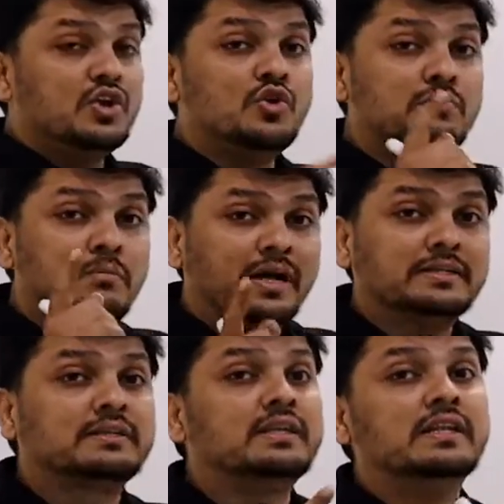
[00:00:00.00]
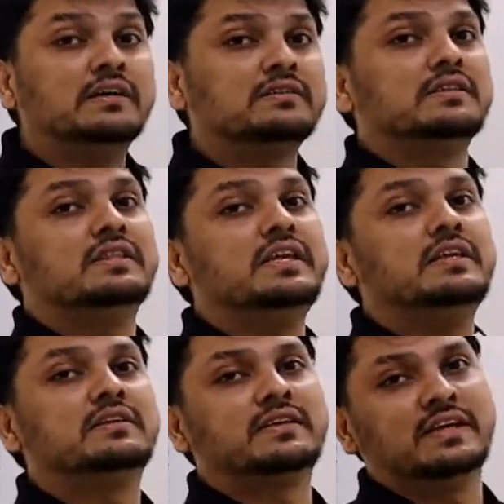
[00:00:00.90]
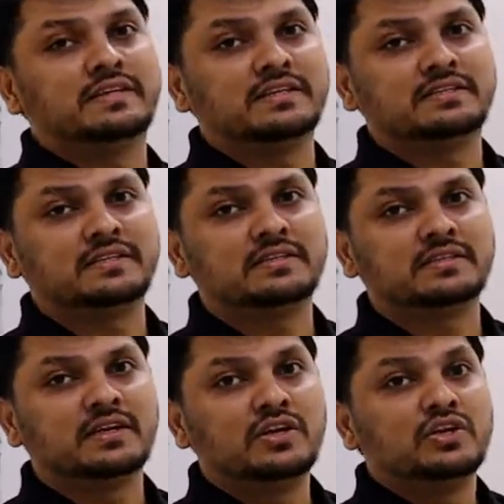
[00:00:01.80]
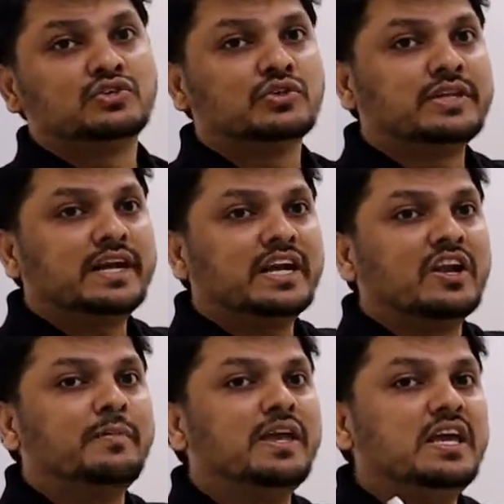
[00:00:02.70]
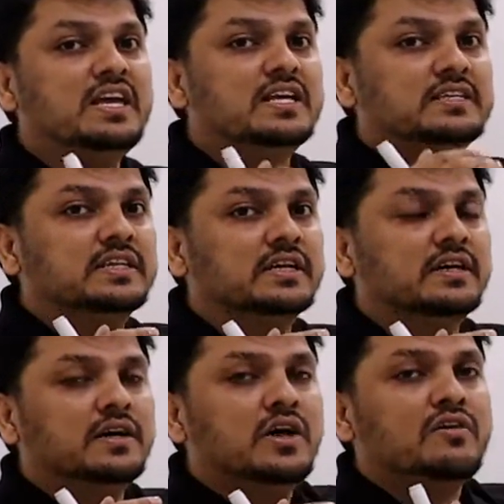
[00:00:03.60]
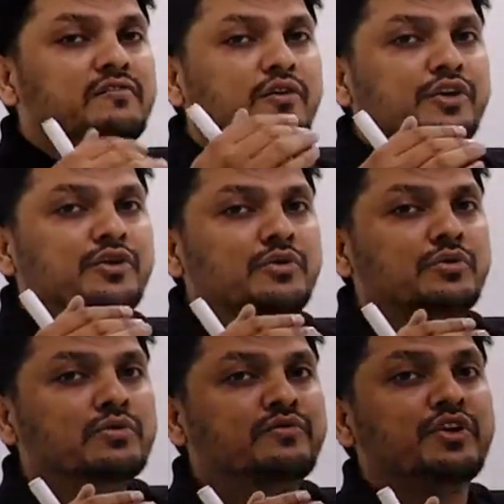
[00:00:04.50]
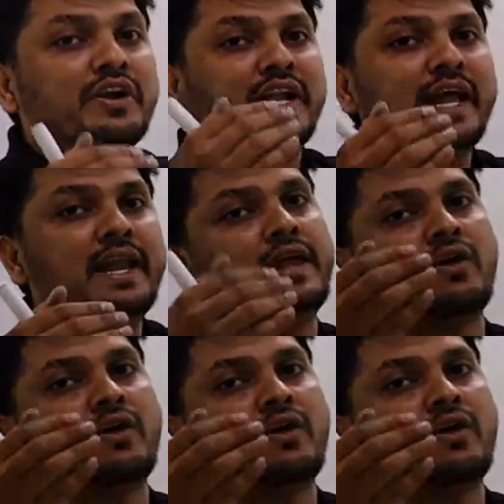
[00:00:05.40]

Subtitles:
you must learn these sentences so that it will be easier for you for your daily